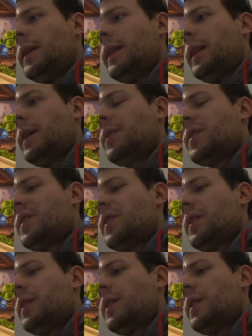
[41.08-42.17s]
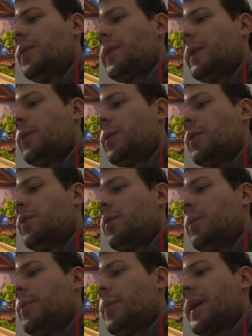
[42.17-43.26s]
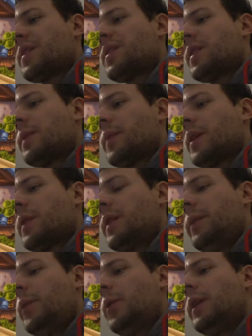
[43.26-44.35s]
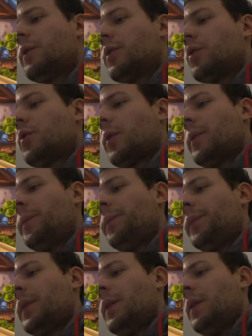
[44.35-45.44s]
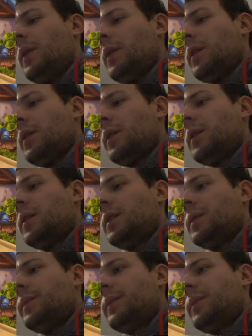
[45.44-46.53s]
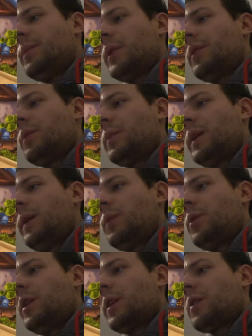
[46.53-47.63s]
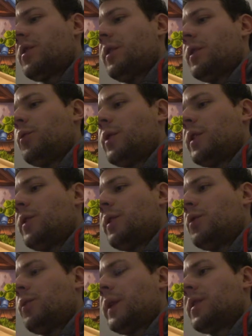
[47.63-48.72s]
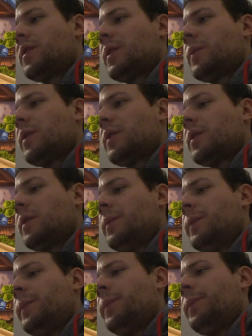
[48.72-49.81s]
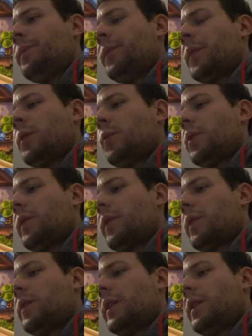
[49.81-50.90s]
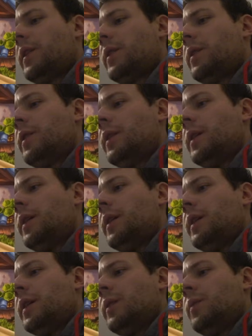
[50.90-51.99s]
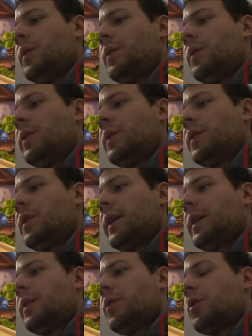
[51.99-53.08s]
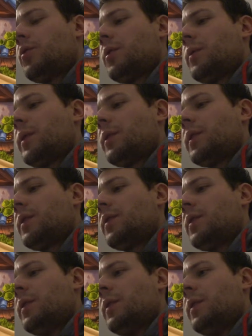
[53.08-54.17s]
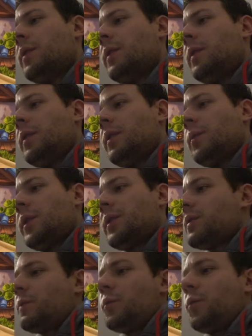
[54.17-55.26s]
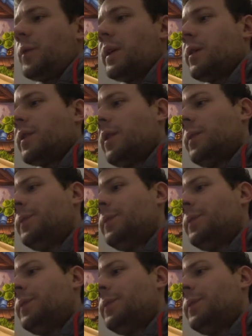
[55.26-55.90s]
Let's see if I want to backstab that. I'm really not sure. But it might be actually a good idea to backstab the 1-3 here. I'm not entirely sure about that, but why not?